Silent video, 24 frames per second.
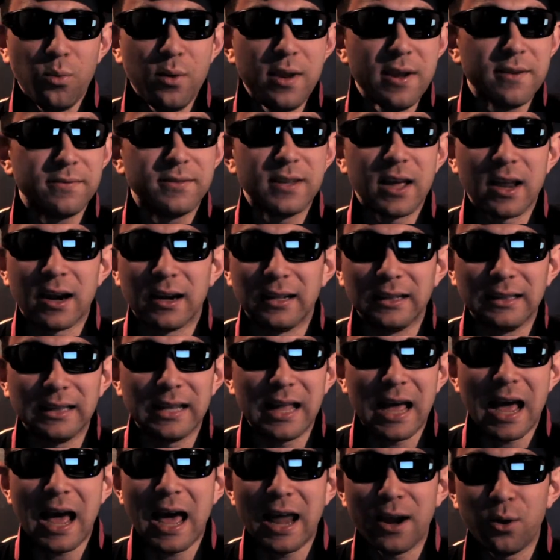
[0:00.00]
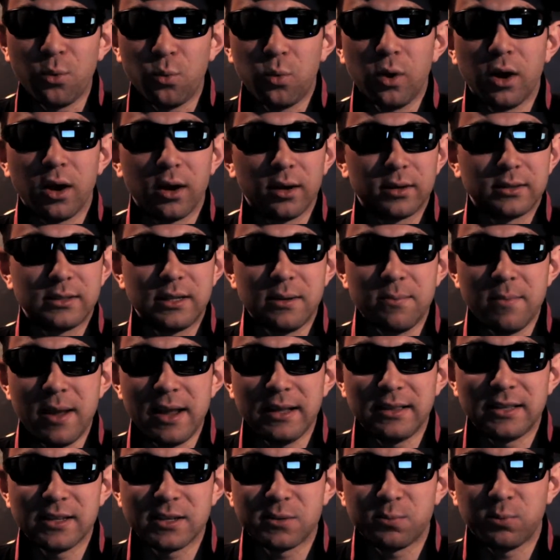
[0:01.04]
We have done a lot of work to
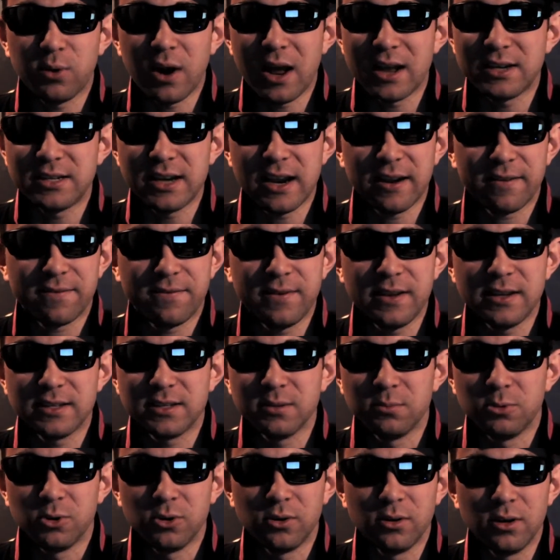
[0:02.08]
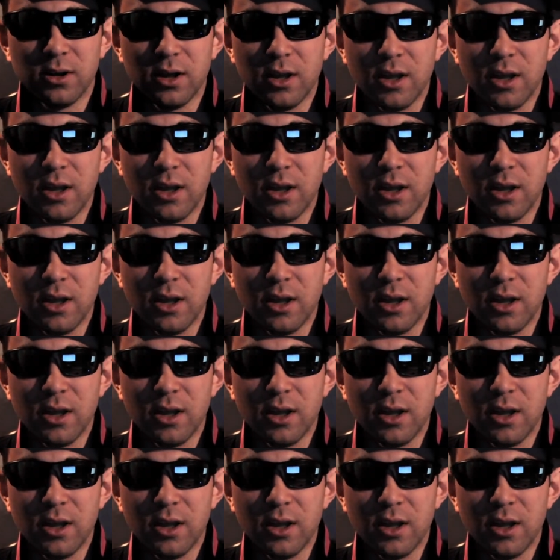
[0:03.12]
make this project feasible.